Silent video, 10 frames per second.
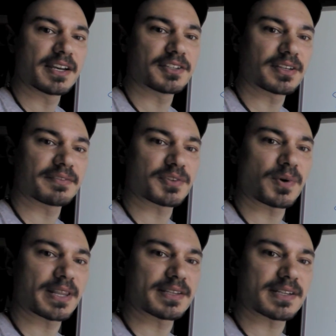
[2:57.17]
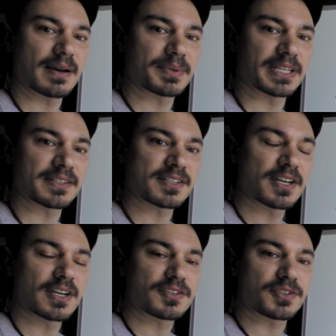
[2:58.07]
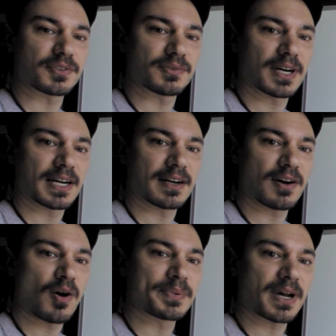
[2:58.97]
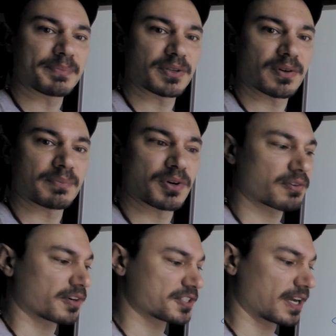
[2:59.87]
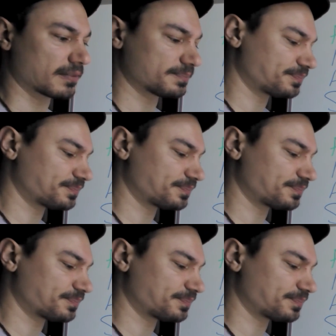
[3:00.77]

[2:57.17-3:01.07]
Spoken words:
you'll give to one of these companies to open up your brokerage account.